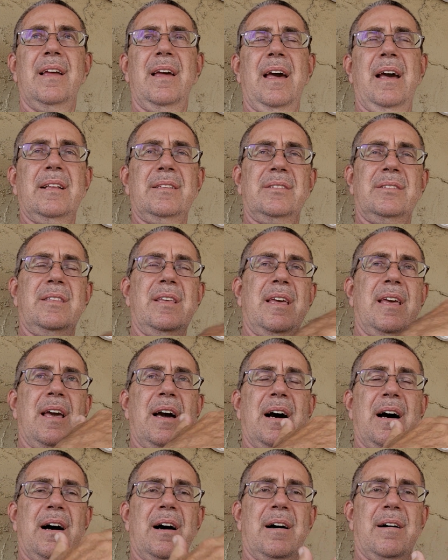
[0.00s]
It's
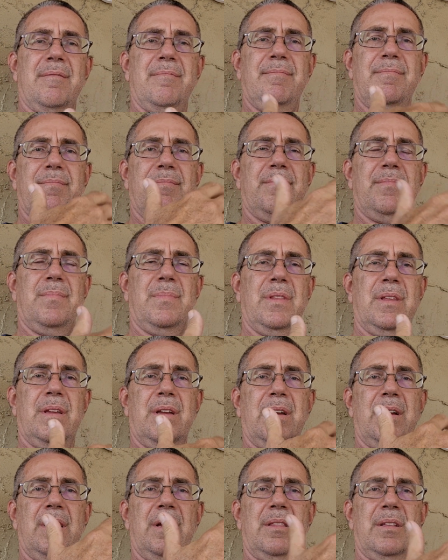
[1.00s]
the
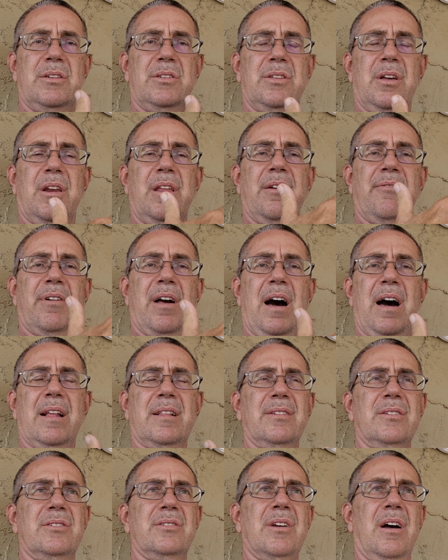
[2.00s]
study of God
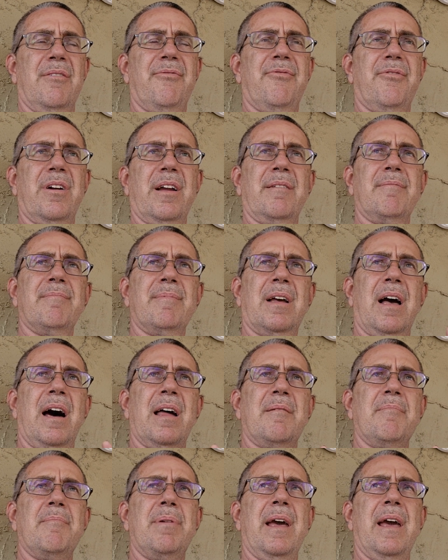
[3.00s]
and suffering,
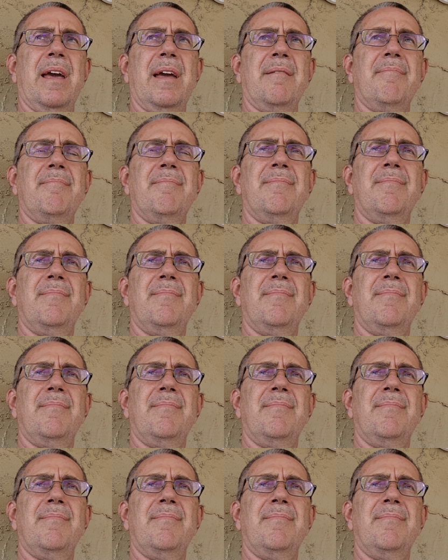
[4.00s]
God and pain.